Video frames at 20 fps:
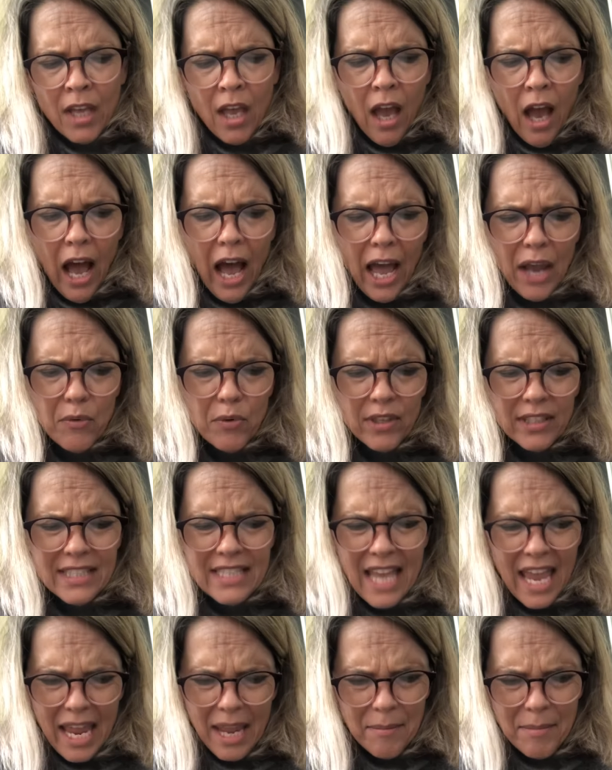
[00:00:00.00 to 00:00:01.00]
"I will
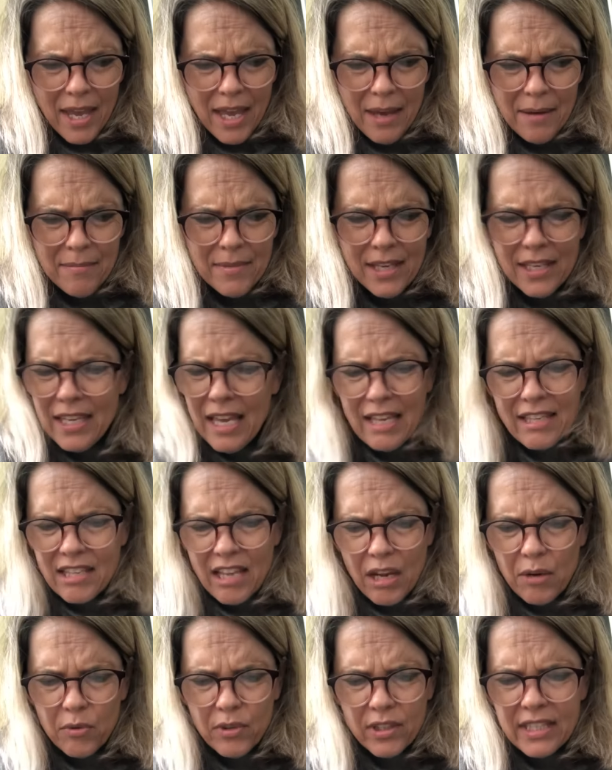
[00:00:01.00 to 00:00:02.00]
name him. Yes,
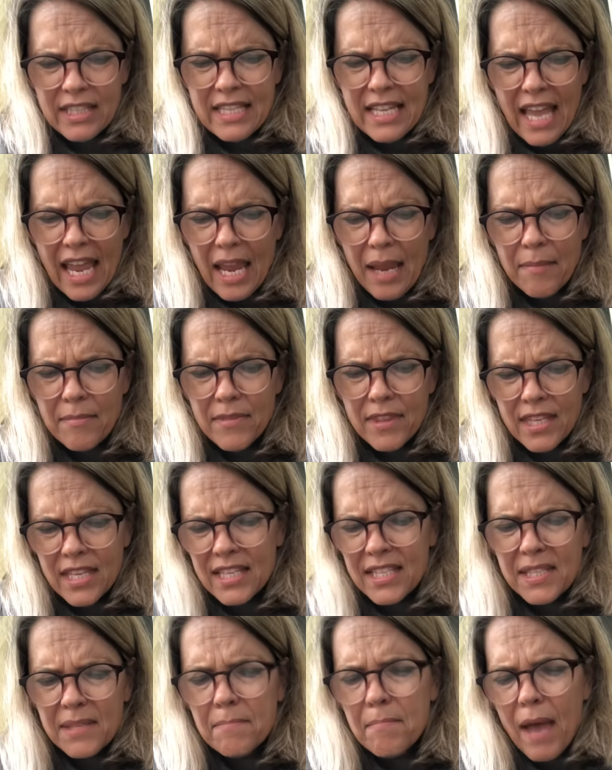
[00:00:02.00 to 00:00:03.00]
I will name
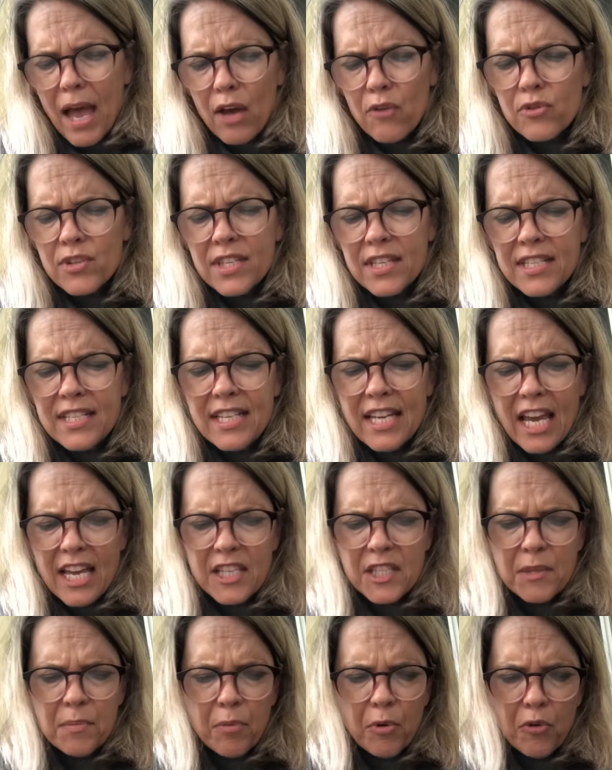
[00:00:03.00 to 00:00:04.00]
this mouse
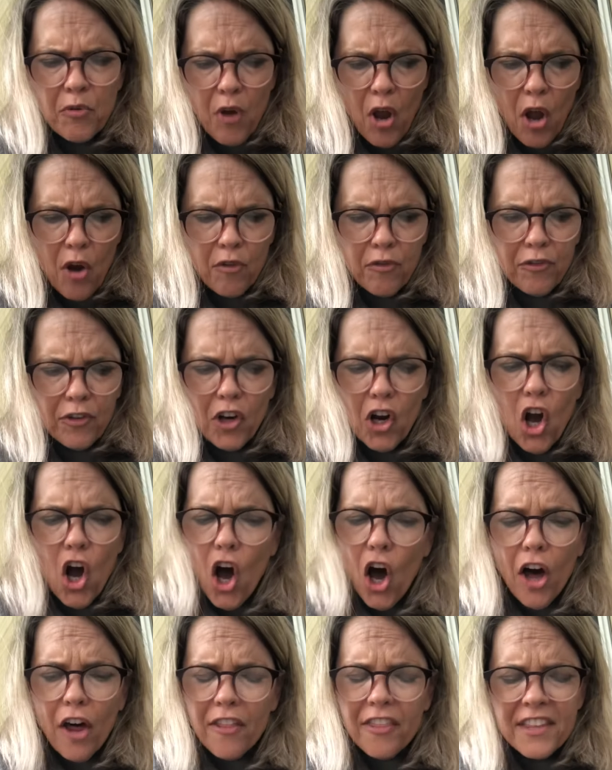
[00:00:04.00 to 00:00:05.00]
Despereaux for
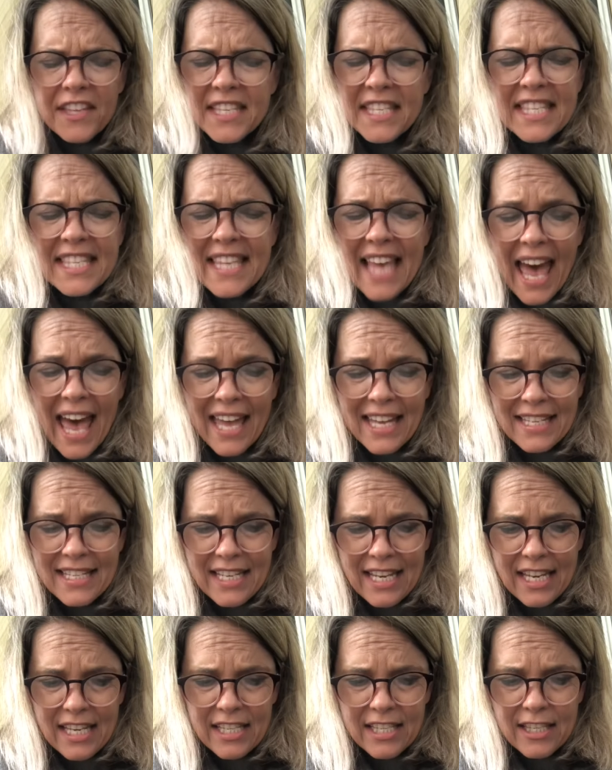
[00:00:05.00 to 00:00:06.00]
all the
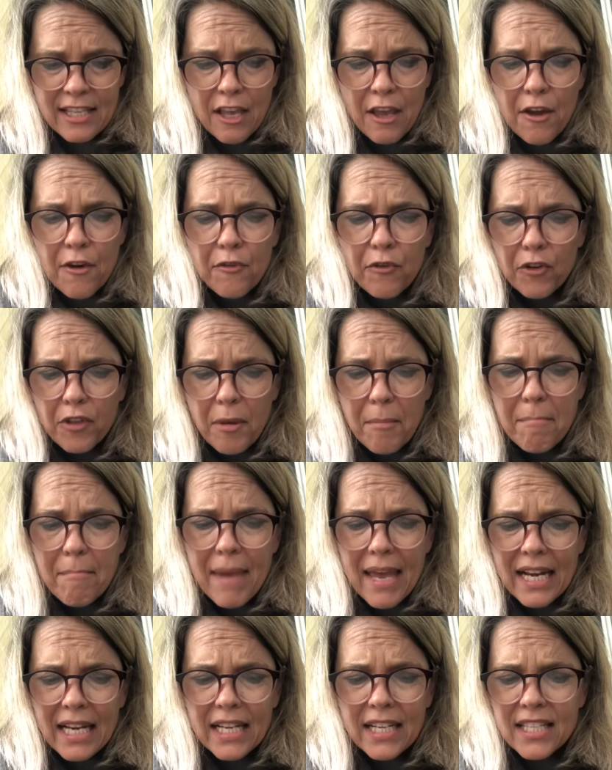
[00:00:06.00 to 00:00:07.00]
sadness, for the
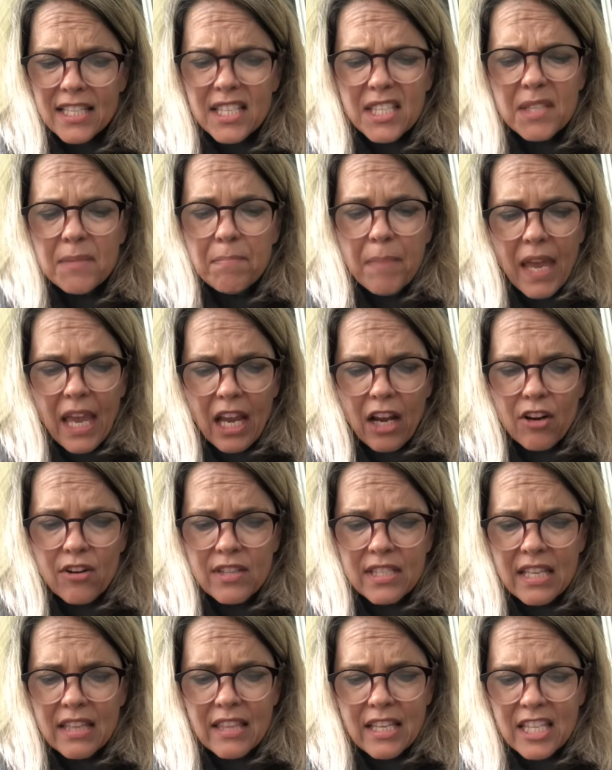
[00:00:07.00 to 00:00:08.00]
many
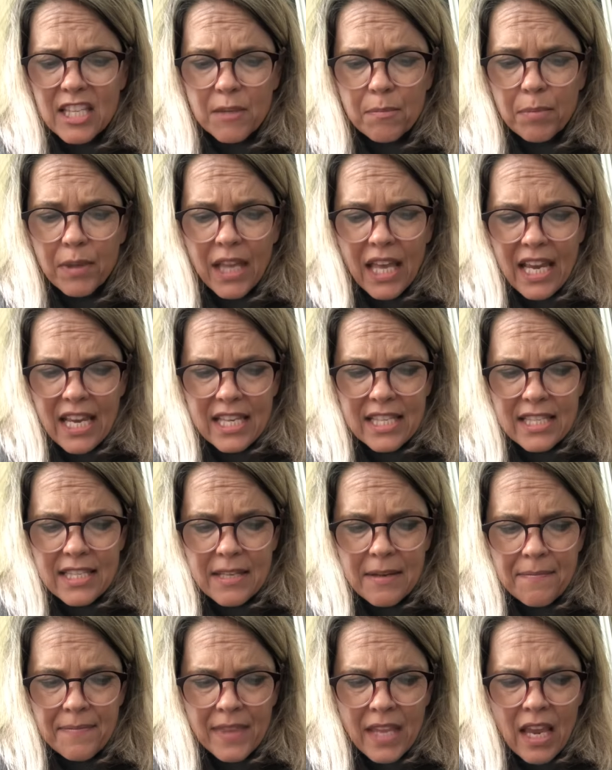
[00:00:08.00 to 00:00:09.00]
despairs in this place.
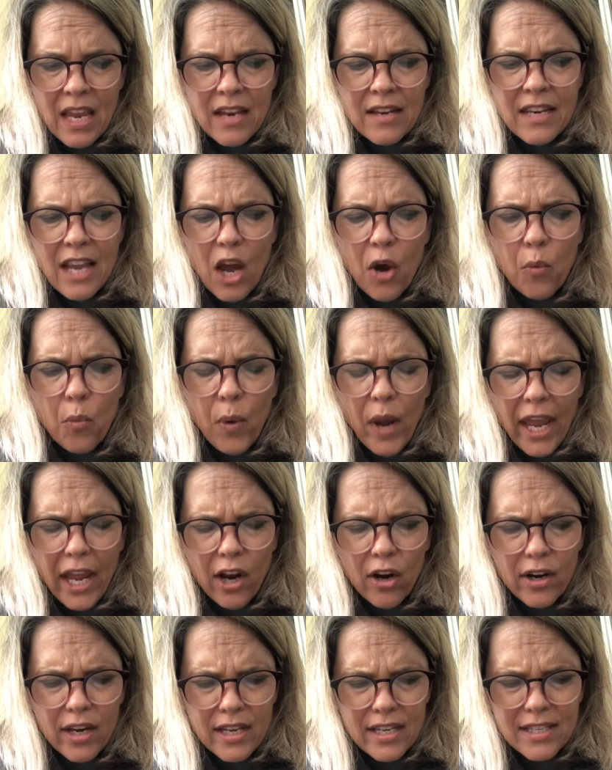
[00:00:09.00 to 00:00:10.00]
Now,
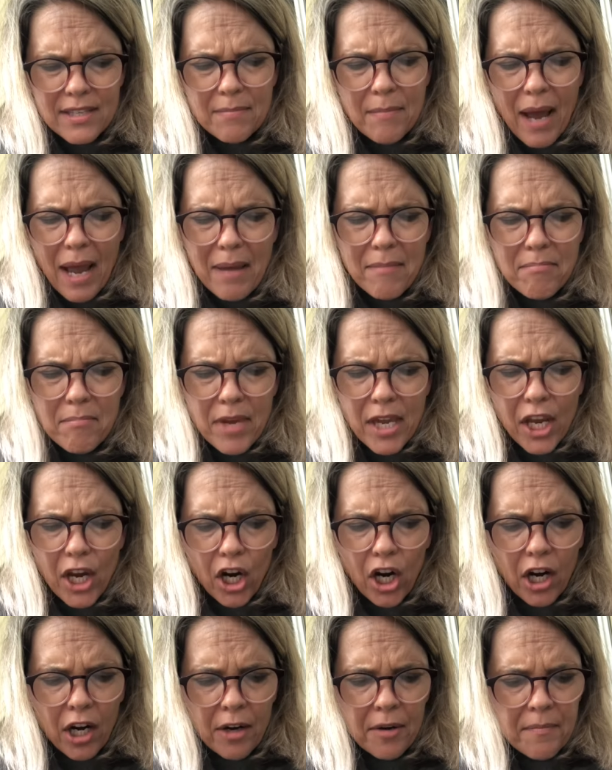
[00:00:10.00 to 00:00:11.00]
where is my
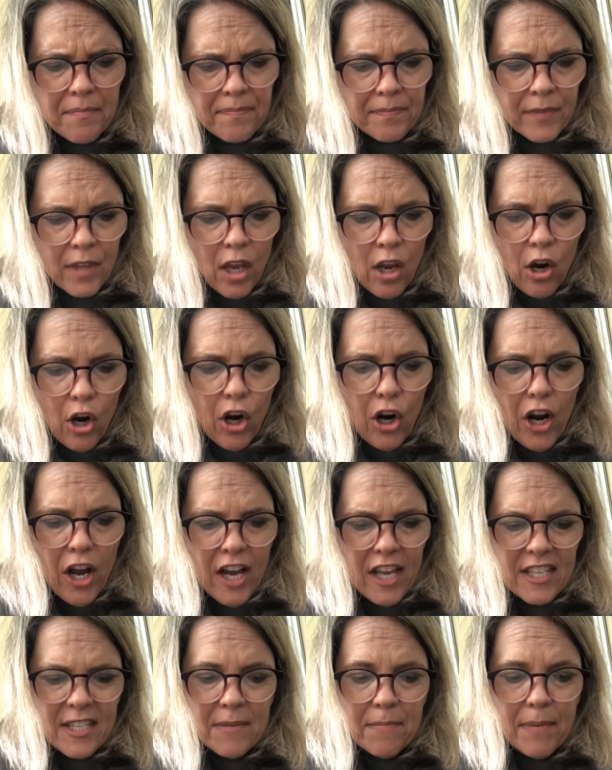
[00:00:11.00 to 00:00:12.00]
mirror?" Her
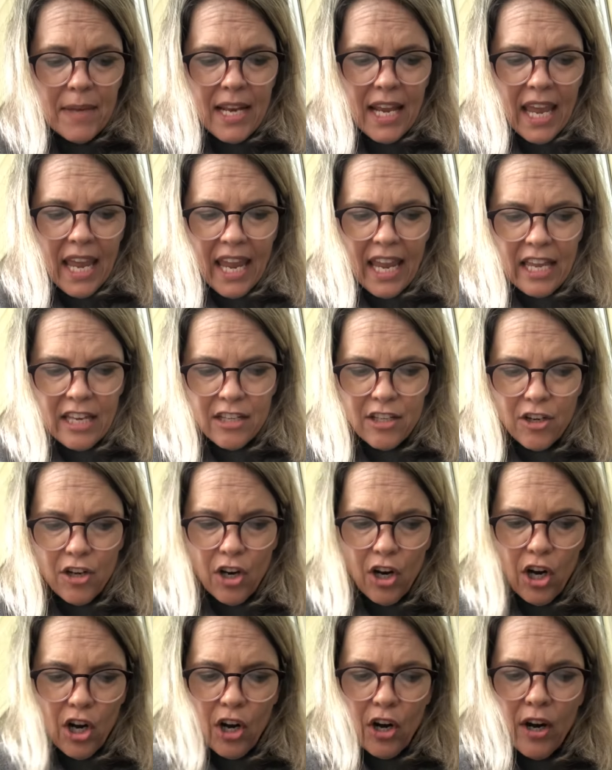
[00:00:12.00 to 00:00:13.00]
husband handed
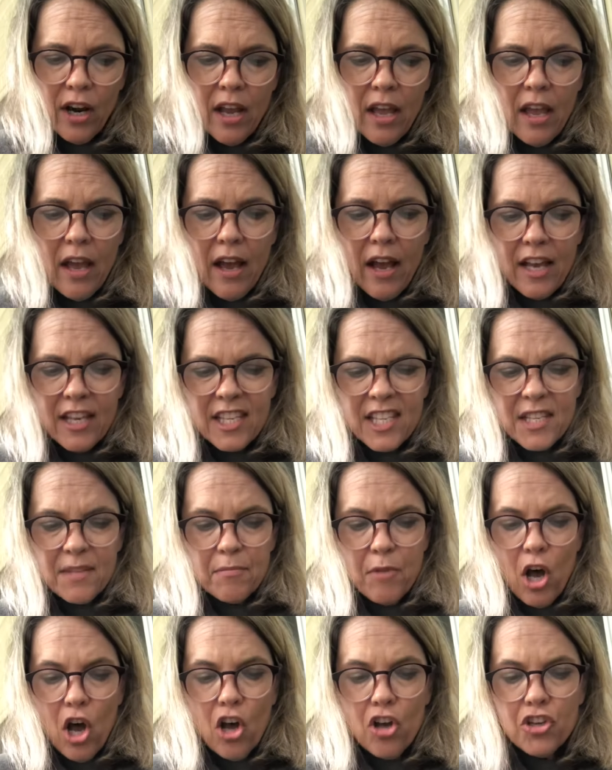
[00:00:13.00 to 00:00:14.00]
her a
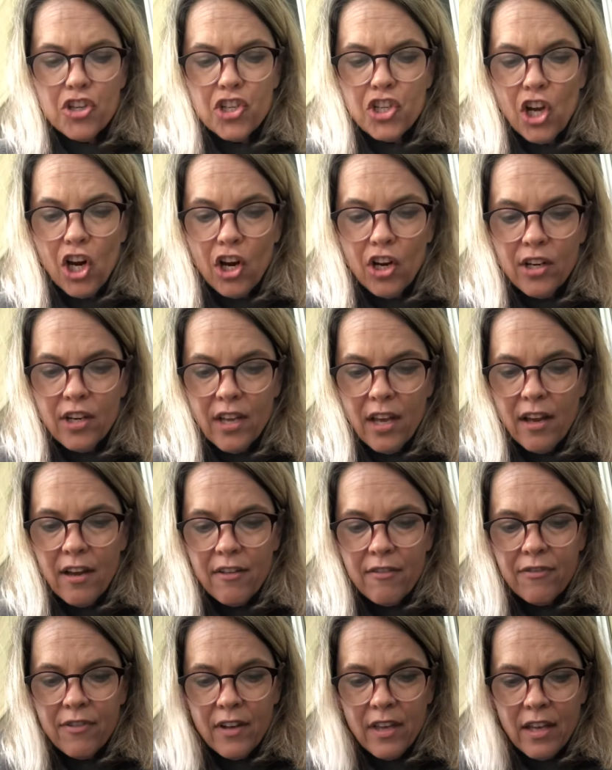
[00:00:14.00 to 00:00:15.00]
small shard
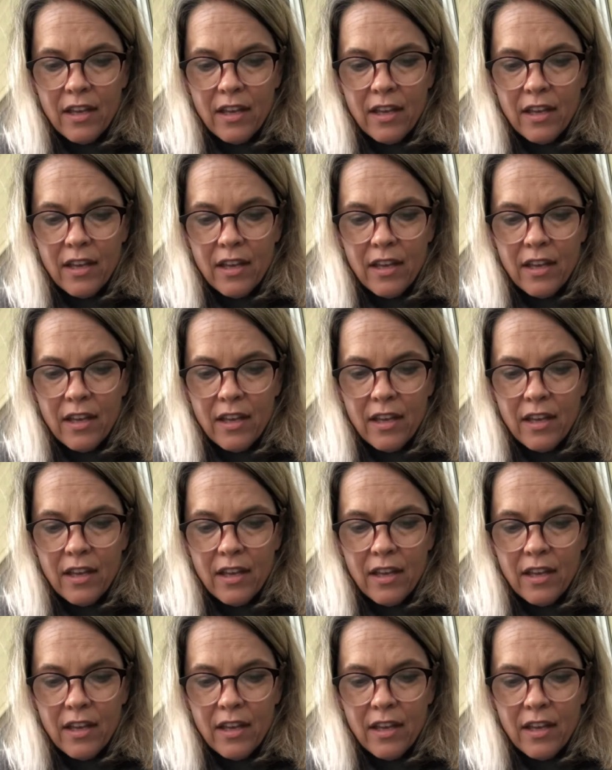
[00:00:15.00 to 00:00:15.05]
of